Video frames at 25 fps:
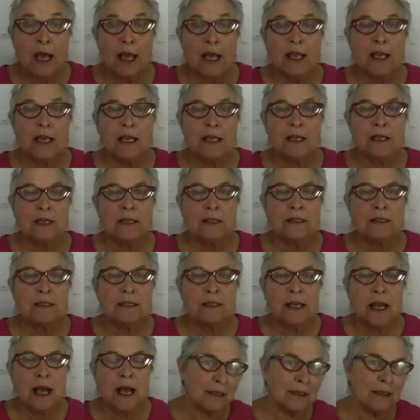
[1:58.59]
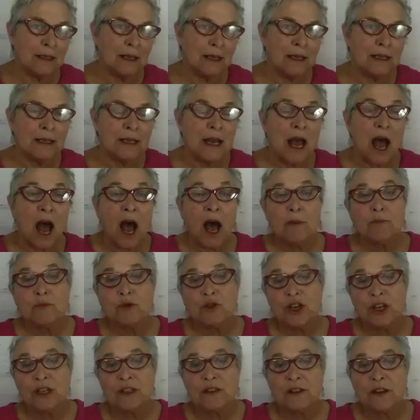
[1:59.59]
is an
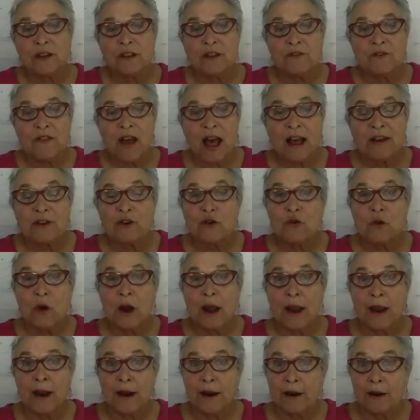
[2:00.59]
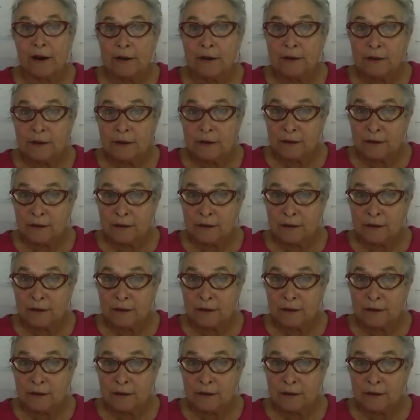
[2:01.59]
object of the value error